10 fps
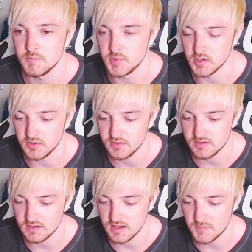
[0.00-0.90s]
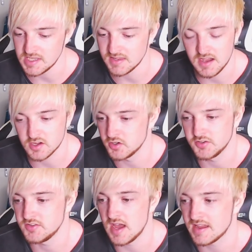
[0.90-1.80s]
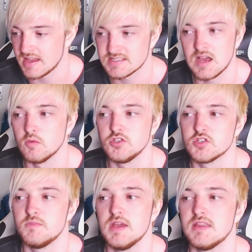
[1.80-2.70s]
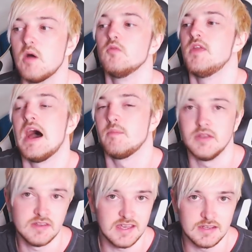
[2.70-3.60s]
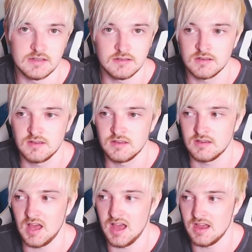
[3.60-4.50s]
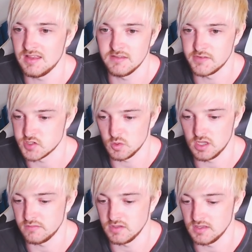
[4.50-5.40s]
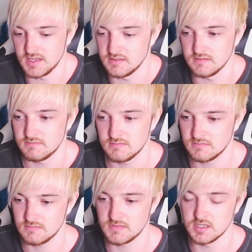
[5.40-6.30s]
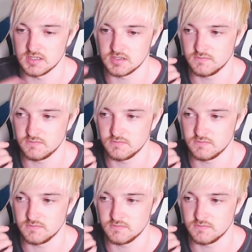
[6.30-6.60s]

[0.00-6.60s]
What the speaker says: But, I mean, that would happen in the visual novel, in the,